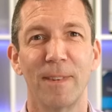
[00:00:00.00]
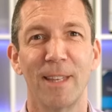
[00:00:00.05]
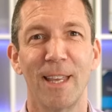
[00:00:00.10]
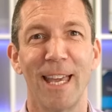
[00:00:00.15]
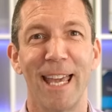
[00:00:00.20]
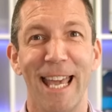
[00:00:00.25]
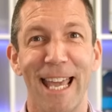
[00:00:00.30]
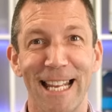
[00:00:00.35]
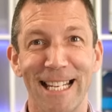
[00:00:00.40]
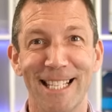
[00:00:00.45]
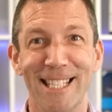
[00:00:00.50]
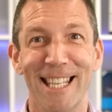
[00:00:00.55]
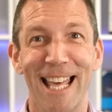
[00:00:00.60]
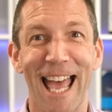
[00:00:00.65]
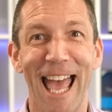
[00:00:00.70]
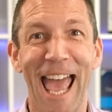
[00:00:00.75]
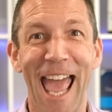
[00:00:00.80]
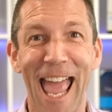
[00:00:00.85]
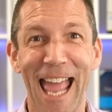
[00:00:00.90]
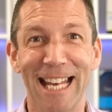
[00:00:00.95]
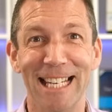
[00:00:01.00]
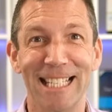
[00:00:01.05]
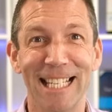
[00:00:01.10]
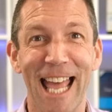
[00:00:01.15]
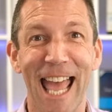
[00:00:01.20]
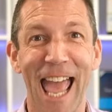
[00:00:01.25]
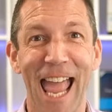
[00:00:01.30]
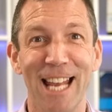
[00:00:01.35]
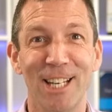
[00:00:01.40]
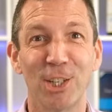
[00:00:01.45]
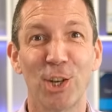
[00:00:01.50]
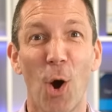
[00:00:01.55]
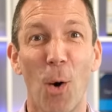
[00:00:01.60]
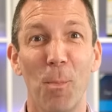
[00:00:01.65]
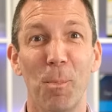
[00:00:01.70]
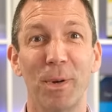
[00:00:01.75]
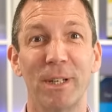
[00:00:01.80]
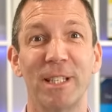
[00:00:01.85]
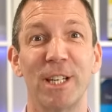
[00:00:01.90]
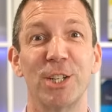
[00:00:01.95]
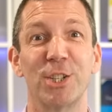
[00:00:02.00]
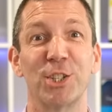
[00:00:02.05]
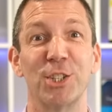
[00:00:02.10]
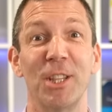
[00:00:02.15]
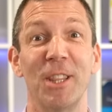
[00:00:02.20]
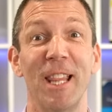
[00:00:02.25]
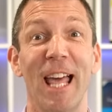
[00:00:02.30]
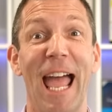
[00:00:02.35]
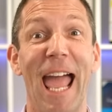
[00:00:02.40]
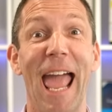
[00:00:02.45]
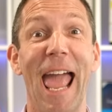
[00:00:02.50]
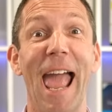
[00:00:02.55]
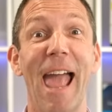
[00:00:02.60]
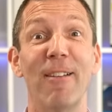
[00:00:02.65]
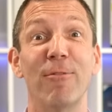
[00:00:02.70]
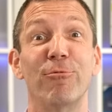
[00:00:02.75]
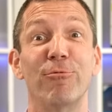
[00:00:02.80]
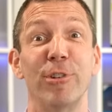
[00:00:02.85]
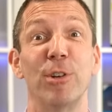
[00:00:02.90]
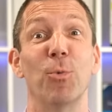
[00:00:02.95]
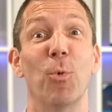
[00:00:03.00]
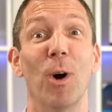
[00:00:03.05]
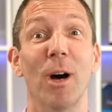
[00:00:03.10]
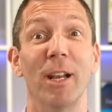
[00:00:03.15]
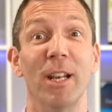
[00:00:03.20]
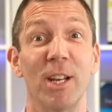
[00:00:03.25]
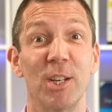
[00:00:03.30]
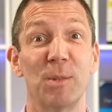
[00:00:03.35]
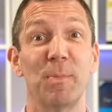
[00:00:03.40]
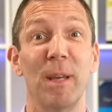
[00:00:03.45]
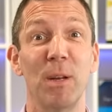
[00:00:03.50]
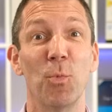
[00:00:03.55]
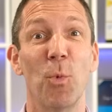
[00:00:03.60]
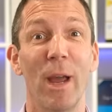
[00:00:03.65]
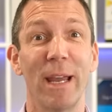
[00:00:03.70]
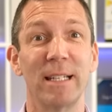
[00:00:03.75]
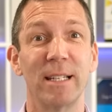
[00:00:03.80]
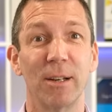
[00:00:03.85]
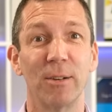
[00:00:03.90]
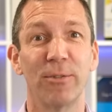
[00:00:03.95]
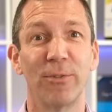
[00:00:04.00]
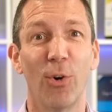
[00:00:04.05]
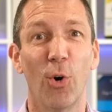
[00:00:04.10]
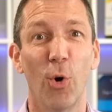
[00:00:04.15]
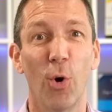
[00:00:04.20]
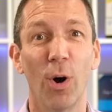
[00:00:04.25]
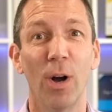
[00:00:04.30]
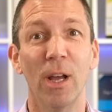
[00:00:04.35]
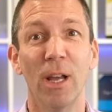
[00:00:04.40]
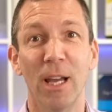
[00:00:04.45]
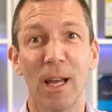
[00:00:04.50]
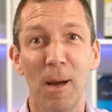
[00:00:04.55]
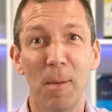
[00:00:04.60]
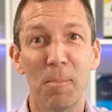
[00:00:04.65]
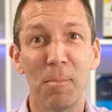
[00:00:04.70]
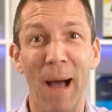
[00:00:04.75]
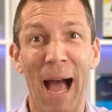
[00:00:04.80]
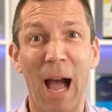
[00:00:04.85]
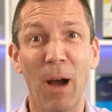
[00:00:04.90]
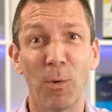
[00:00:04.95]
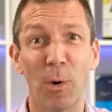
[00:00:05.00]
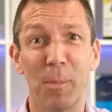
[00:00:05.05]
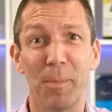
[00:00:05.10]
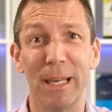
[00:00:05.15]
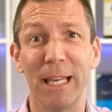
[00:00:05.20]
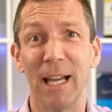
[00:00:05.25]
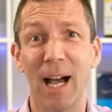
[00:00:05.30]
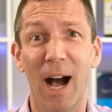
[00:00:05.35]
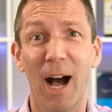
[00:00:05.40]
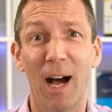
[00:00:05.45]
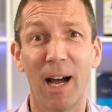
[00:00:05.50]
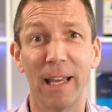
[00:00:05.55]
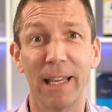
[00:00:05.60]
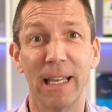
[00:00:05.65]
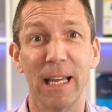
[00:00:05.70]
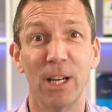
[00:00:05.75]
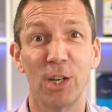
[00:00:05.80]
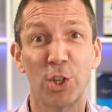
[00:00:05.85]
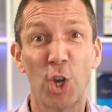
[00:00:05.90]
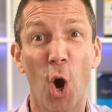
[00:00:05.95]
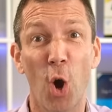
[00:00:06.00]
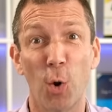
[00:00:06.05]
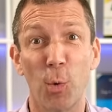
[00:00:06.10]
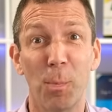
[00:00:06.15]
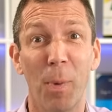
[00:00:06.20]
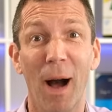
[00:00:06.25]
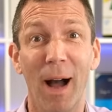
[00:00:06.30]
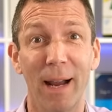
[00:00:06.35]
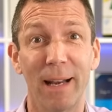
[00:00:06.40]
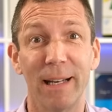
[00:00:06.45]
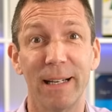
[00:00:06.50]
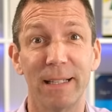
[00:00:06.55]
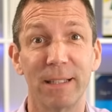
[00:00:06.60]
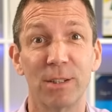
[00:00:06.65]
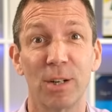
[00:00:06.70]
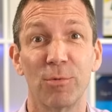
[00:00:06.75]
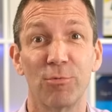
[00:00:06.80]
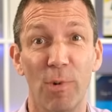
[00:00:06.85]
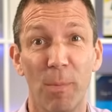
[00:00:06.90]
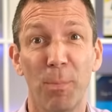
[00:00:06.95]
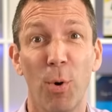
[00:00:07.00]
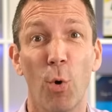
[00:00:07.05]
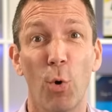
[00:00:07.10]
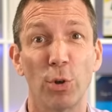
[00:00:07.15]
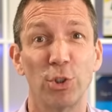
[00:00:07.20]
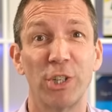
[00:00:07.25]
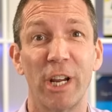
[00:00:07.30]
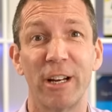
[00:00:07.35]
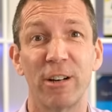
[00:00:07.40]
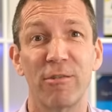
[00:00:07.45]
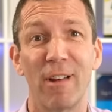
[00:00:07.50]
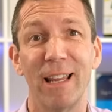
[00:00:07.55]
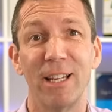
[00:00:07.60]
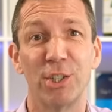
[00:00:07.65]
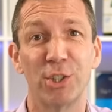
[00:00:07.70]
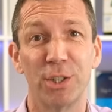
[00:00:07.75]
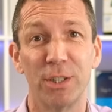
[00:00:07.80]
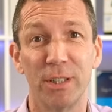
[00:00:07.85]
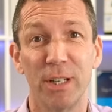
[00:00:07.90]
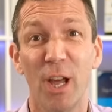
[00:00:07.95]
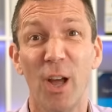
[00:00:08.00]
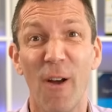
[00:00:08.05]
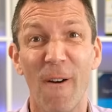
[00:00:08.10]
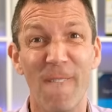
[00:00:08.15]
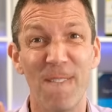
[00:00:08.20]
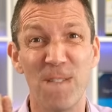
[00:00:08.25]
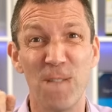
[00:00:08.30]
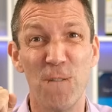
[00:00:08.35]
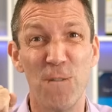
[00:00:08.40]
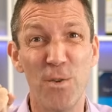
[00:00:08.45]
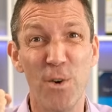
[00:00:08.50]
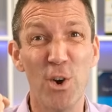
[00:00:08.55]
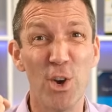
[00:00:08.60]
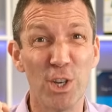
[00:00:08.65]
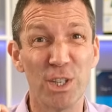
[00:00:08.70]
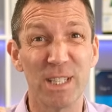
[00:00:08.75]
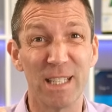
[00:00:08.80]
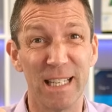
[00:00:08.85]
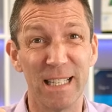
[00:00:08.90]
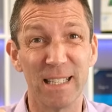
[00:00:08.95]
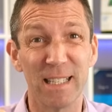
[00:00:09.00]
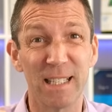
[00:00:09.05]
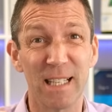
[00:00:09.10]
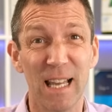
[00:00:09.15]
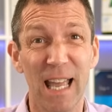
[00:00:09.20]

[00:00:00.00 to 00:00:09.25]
It's the head-to-head competition that everyone has been waiting for. Power B I Copilot report generation versus